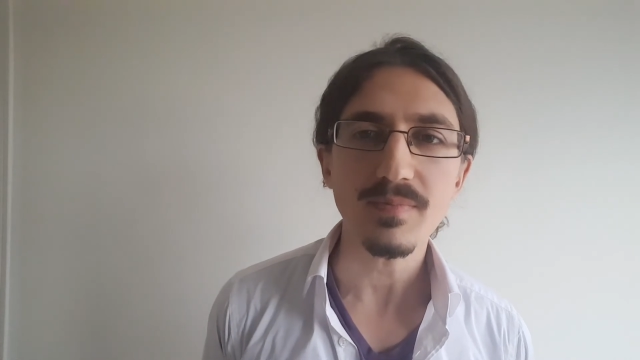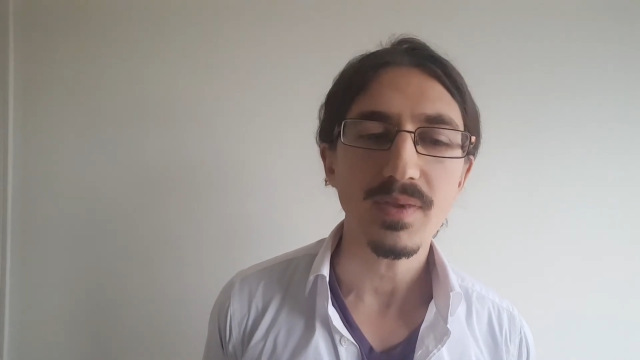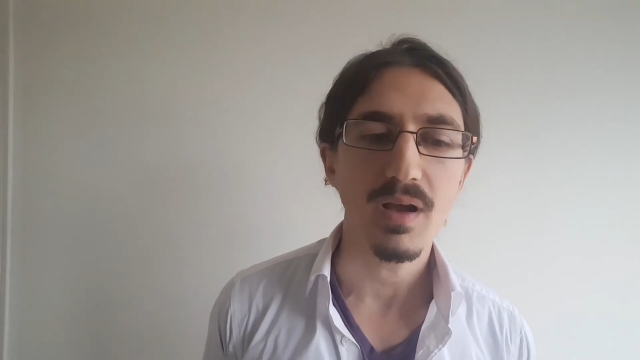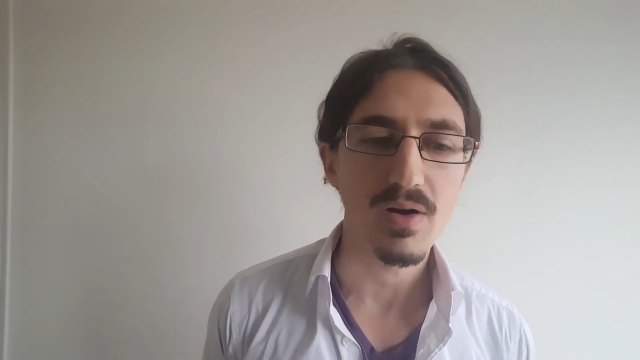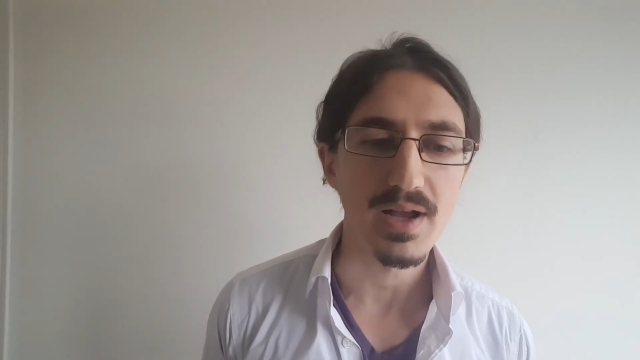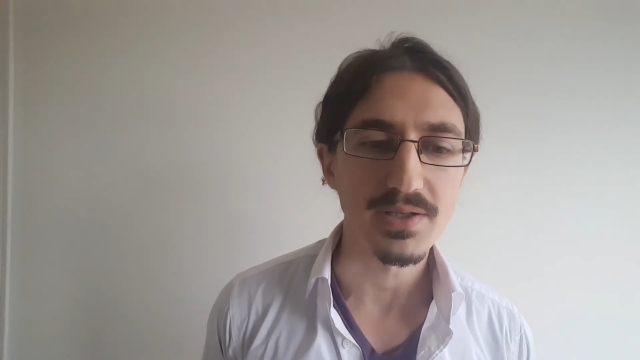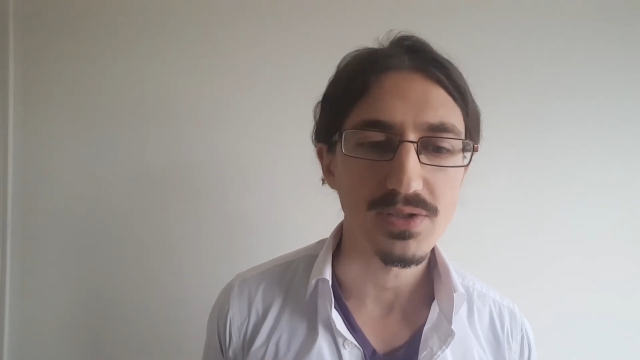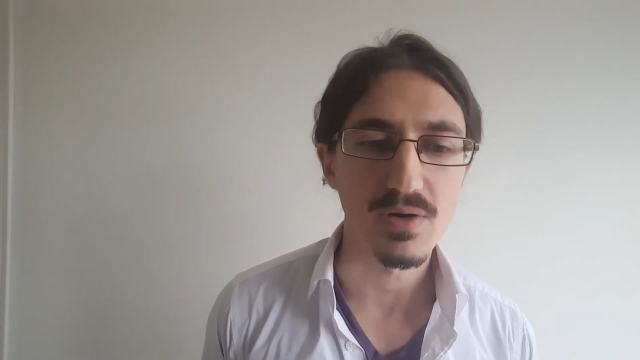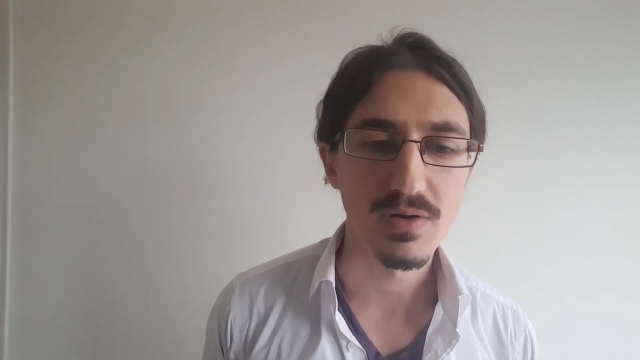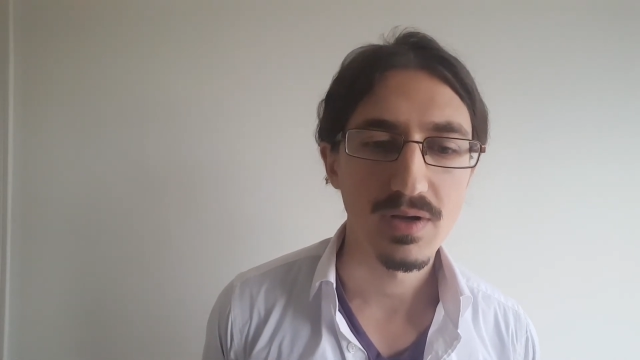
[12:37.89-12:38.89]
all right,
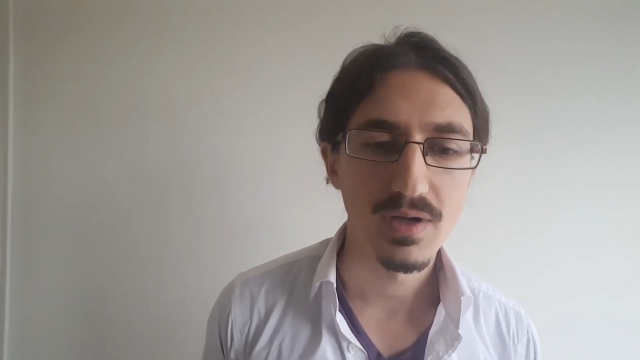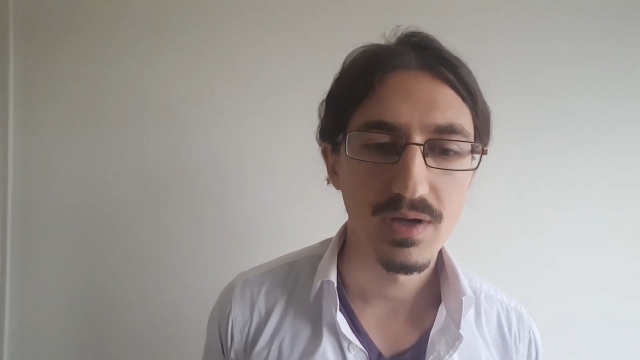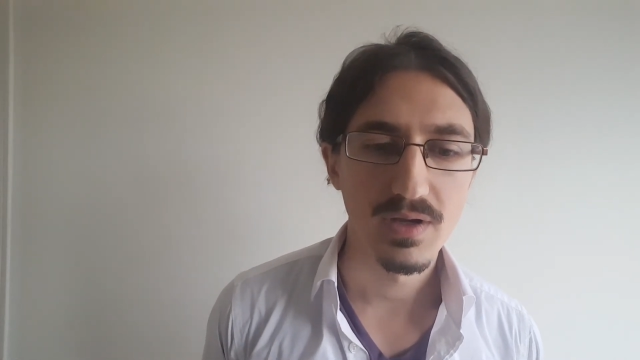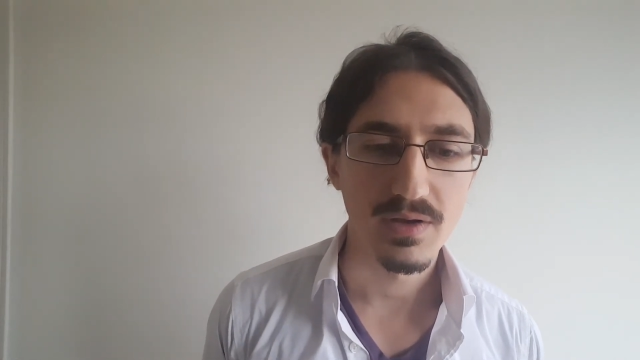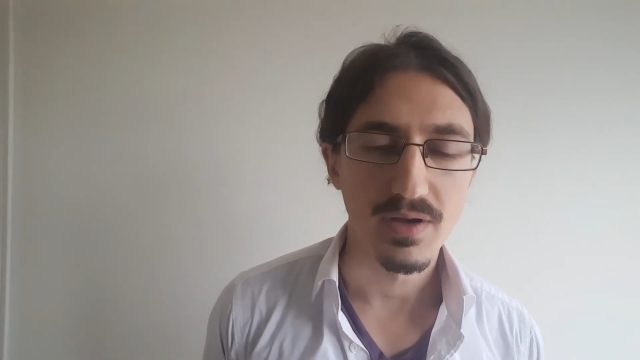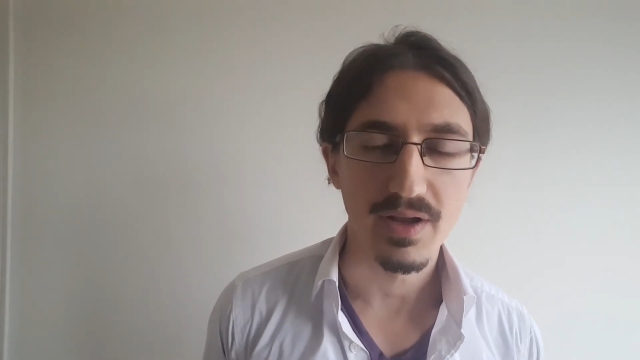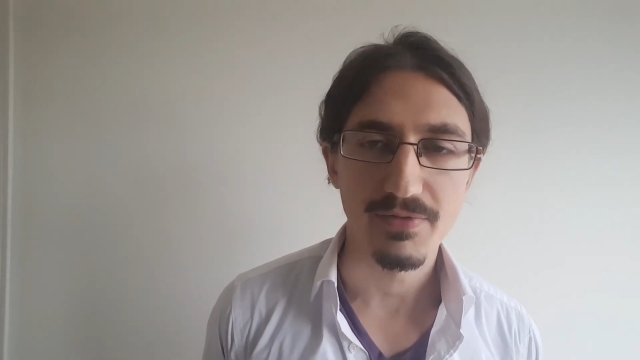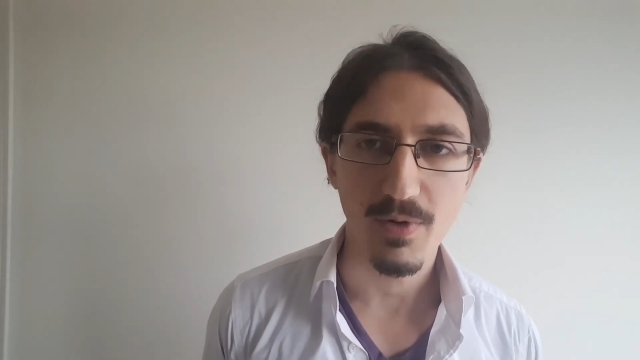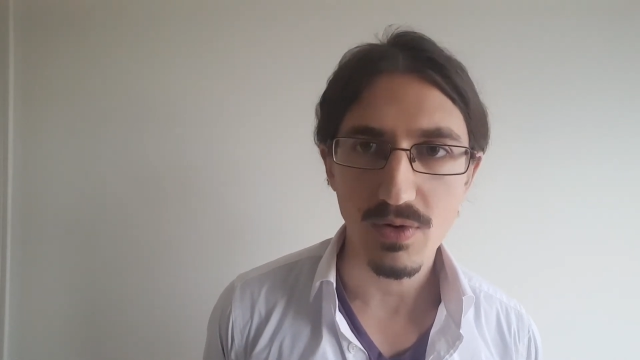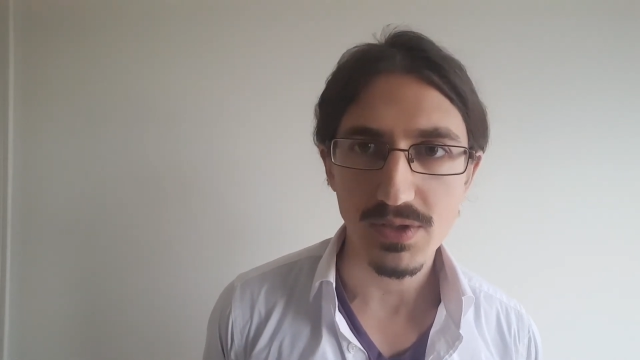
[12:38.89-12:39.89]
so you gotta
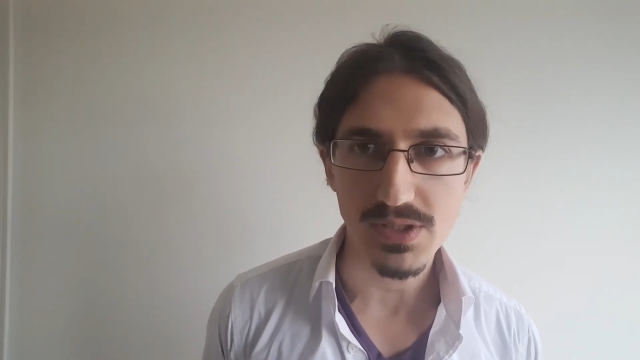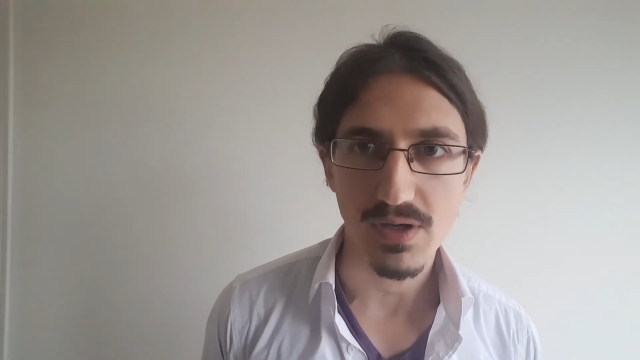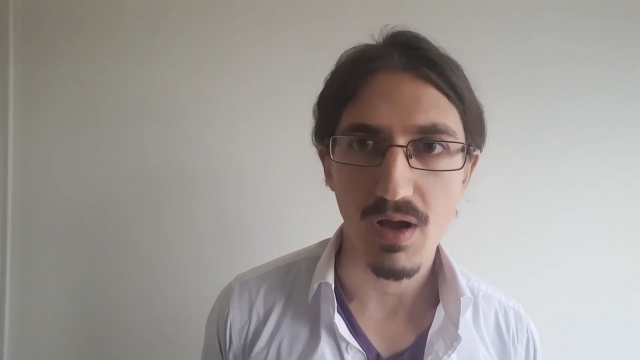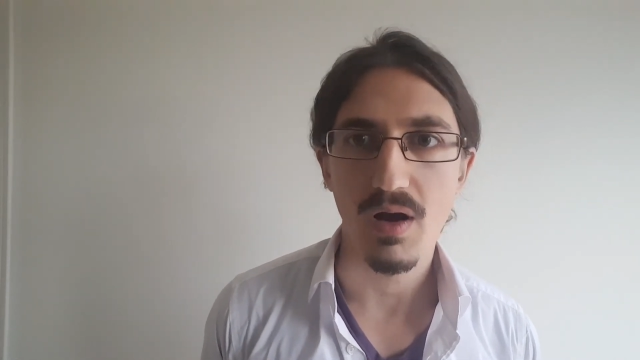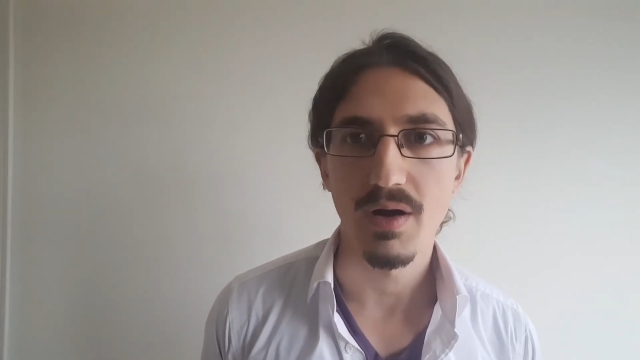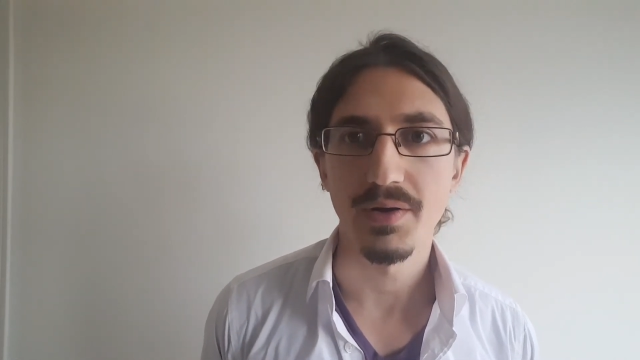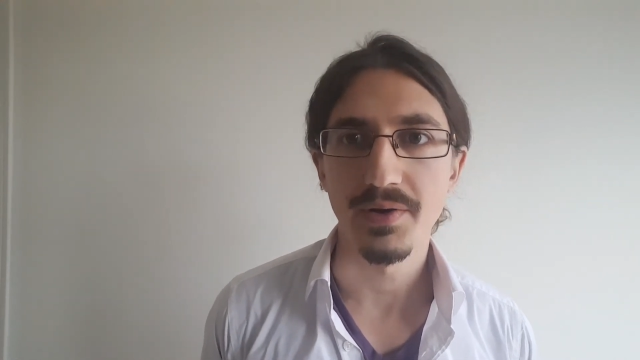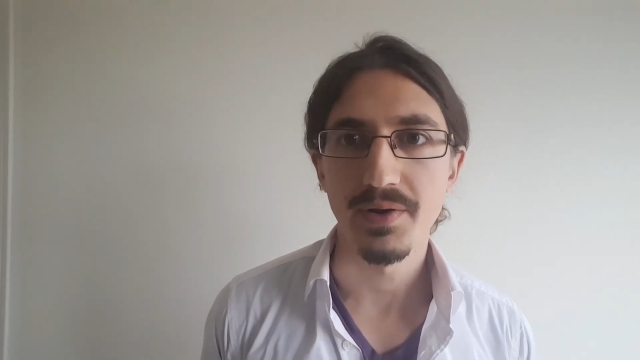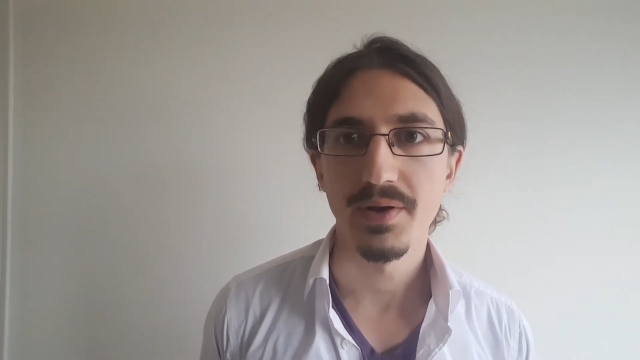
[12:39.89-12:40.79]
focus on